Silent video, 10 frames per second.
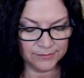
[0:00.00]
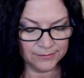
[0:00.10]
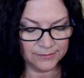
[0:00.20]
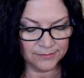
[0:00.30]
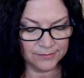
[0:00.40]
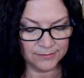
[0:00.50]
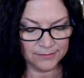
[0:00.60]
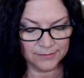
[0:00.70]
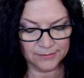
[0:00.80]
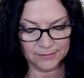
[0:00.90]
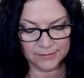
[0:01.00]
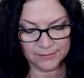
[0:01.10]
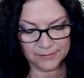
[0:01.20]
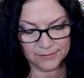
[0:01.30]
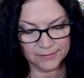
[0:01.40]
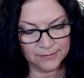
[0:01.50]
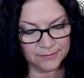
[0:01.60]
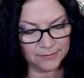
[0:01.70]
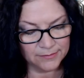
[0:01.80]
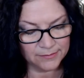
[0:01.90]

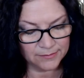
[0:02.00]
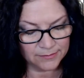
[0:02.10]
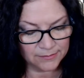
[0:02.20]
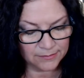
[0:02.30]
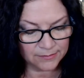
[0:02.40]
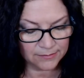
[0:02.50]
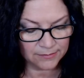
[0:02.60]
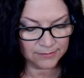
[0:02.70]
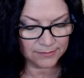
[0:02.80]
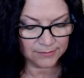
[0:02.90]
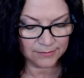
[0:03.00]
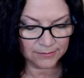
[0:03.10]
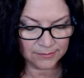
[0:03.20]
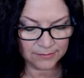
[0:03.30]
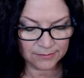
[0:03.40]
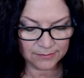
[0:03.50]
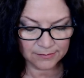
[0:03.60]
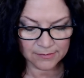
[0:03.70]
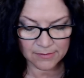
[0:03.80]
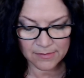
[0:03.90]

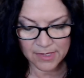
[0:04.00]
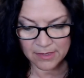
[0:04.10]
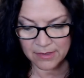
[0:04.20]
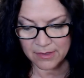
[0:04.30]
(silence)